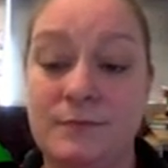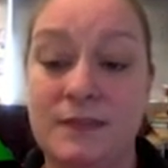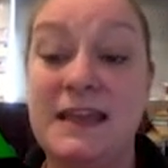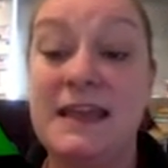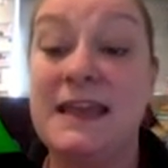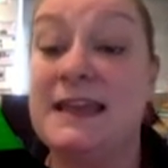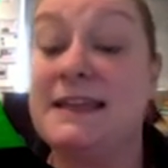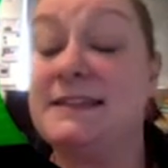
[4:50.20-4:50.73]

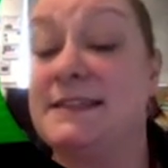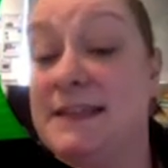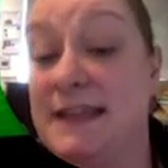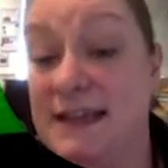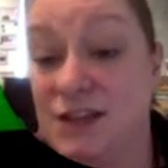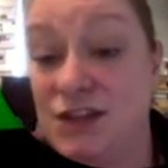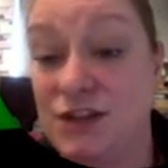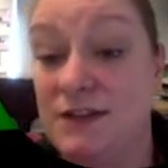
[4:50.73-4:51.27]

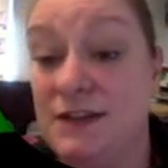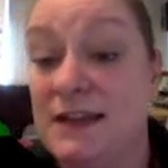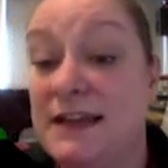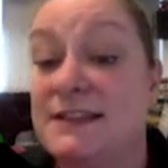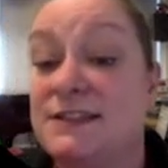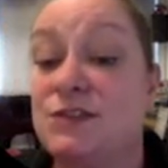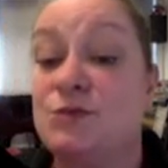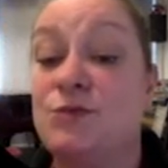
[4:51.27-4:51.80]
Intonation is
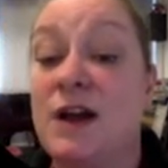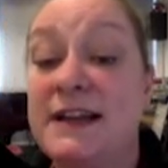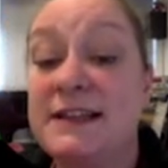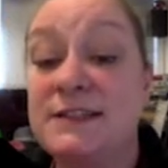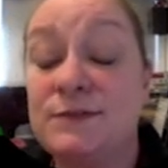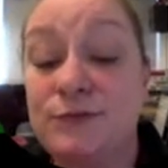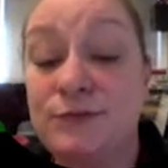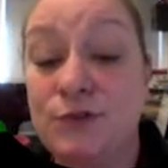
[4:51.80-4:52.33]
the rise
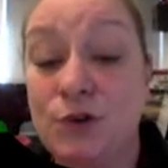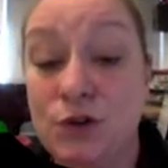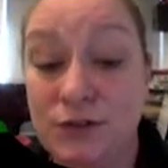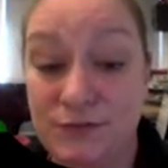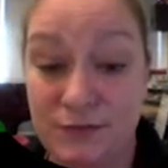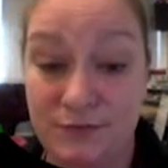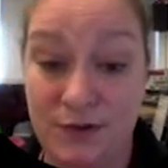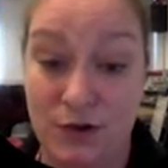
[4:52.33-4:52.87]
and fall of
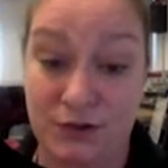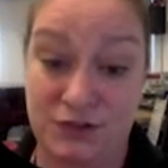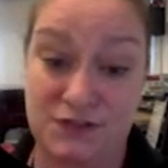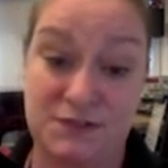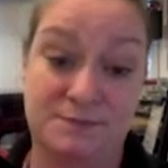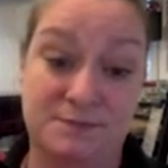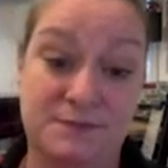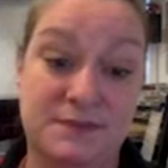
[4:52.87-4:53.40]
the voice.
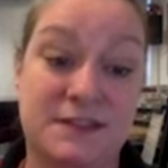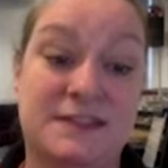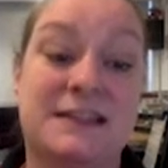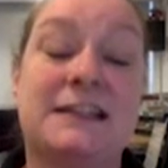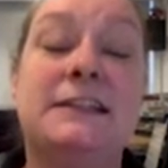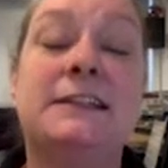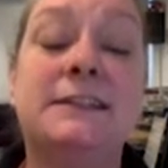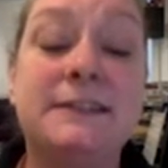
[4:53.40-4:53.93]
There's a
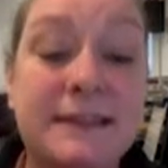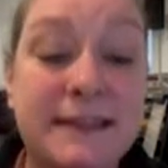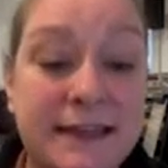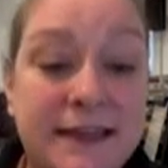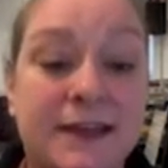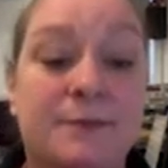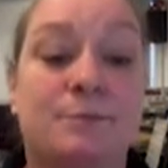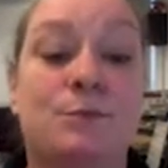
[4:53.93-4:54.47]

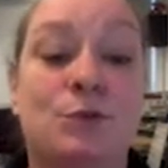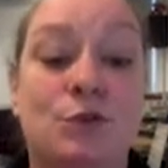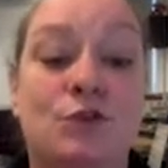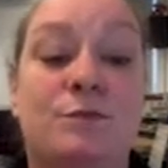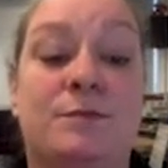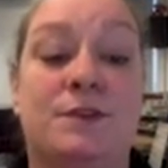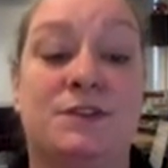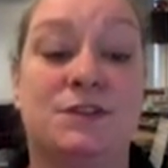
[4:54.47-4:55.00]
clear
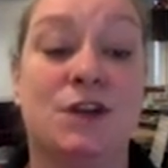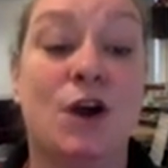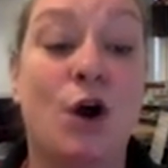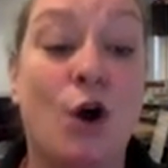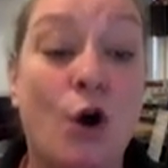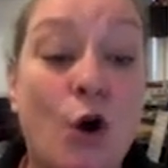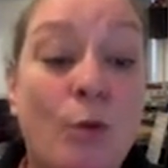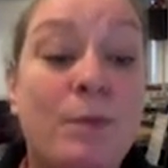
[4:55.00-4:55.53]
movement
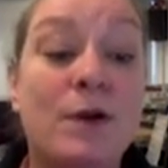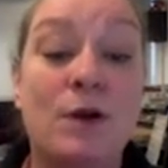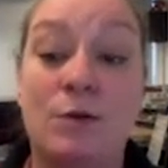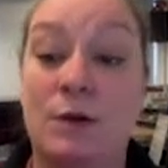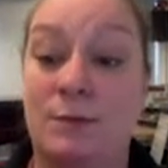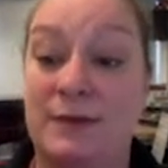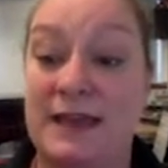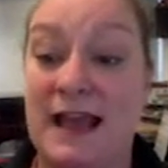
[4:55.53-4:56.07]
up when
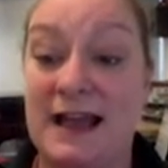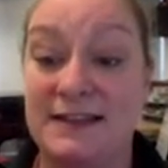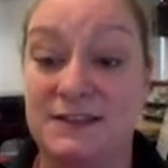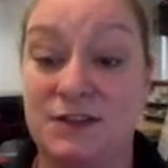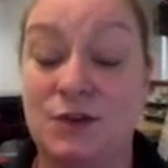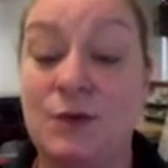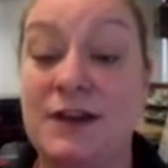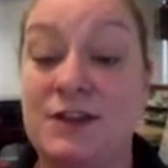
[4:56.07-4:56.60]
we ask a
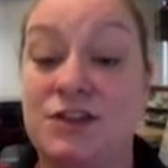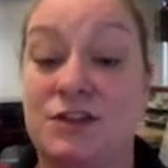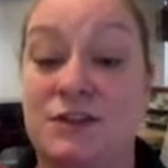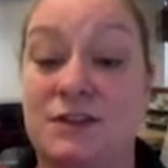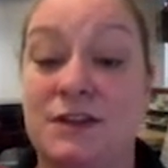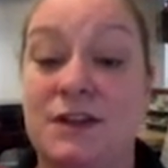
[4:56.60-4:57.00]
question.